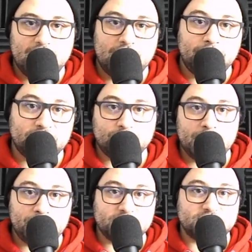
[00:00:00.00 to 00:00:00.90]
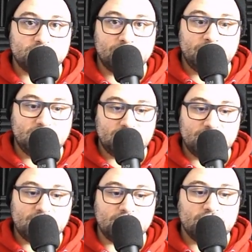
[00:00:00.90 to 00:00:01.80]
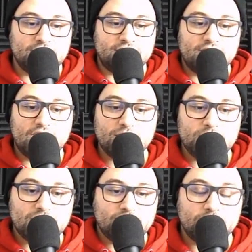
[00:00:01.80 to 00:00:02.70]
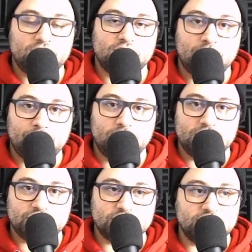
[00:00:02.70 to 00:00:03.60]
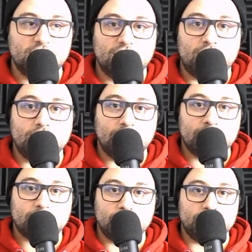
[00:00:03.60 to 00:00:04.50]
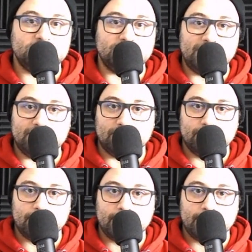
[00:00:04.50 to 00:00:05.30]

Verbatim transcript: And that's my personal opinion. Again, the timing of all these operations are not coincidental.